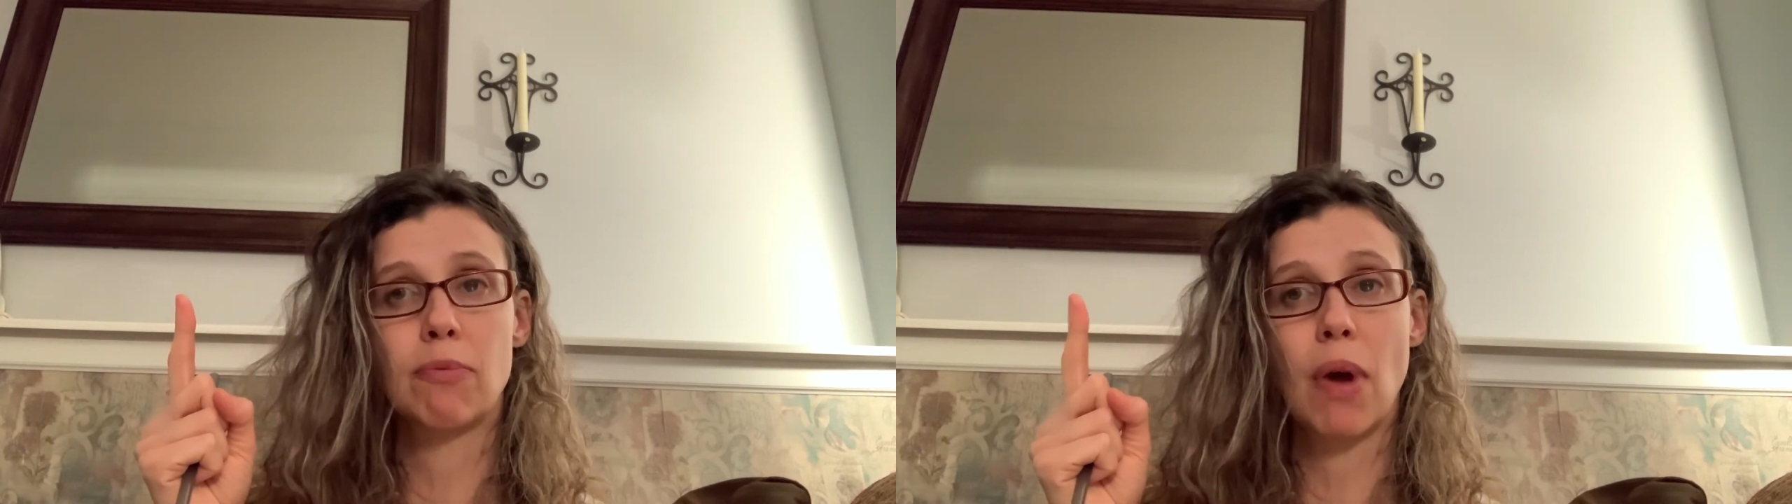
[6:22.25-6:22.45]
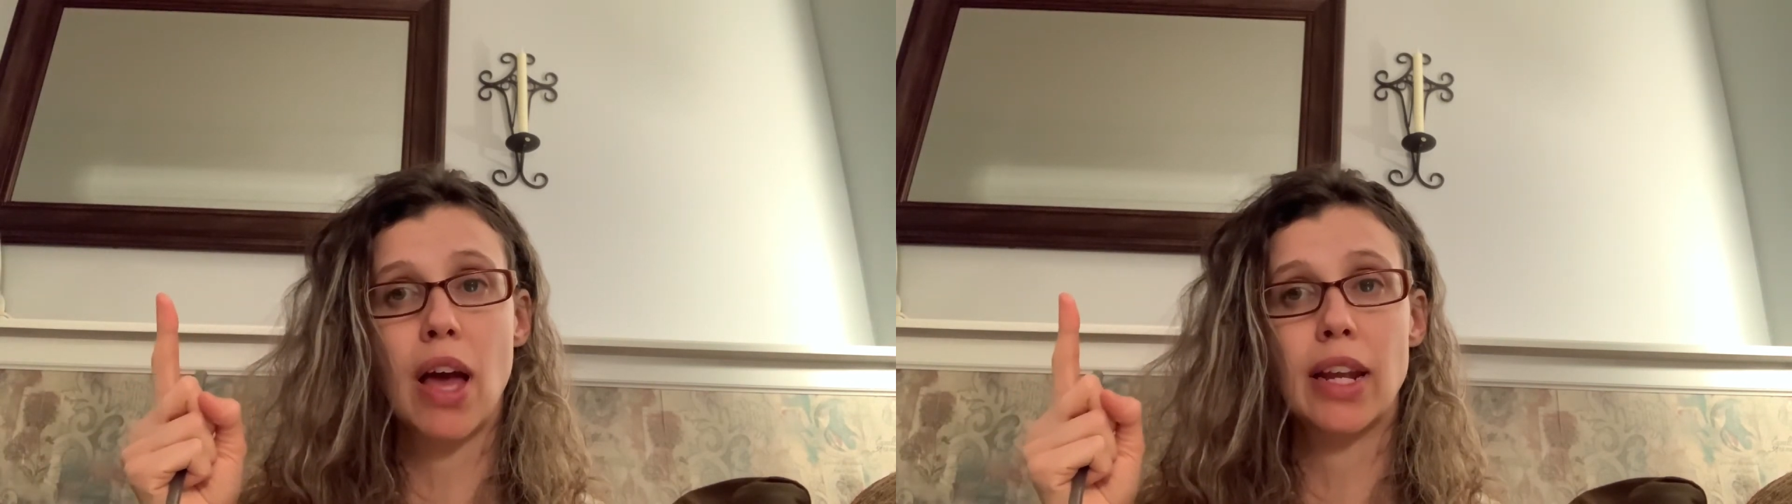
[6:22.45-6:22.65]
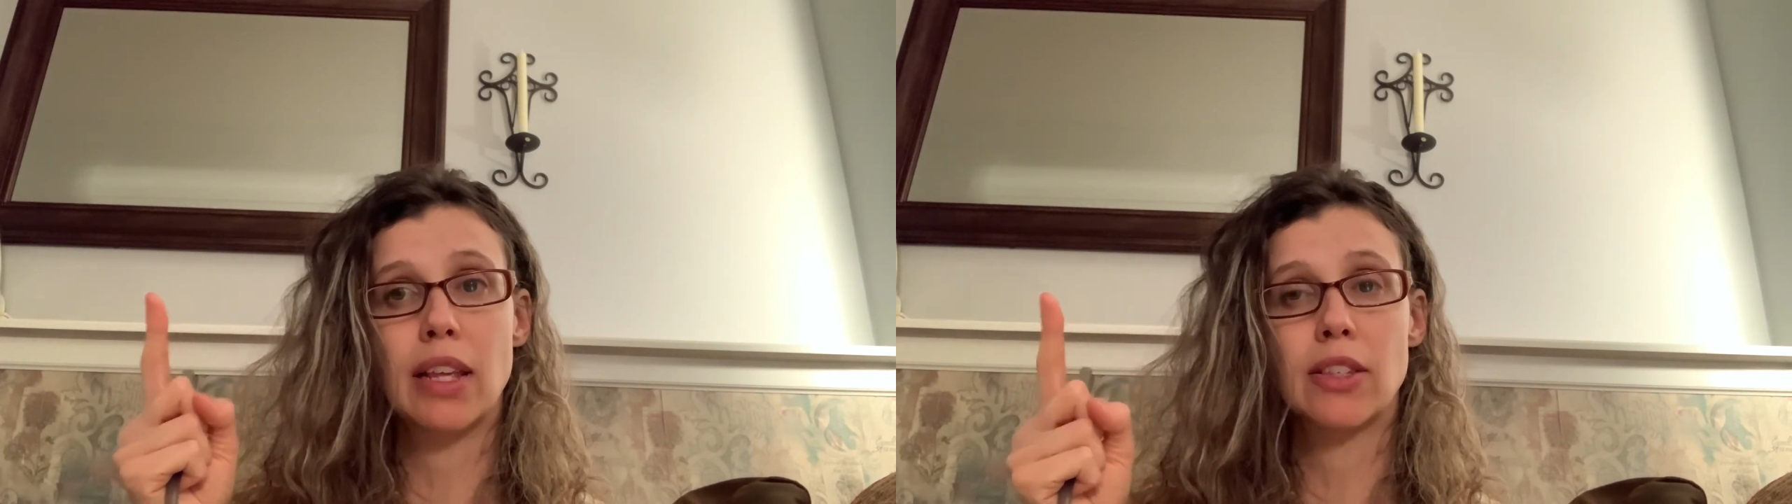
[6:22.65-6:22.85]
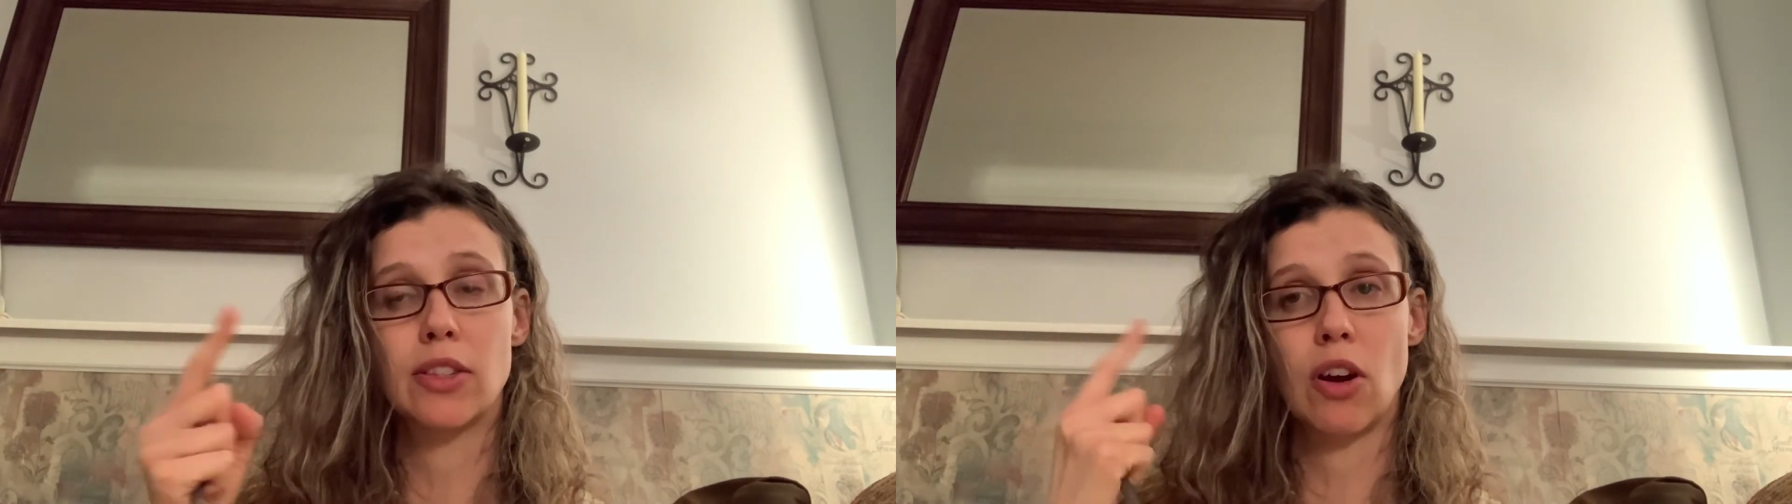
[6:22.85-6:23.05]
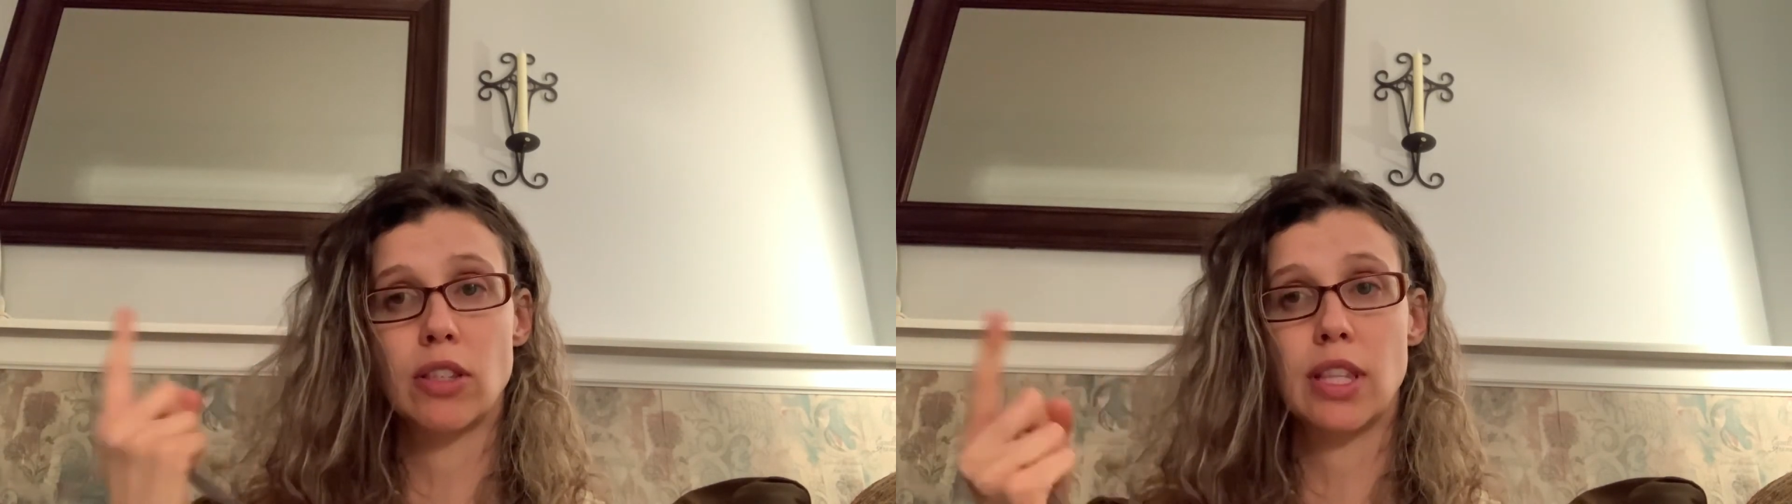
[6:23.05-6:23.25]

body starts the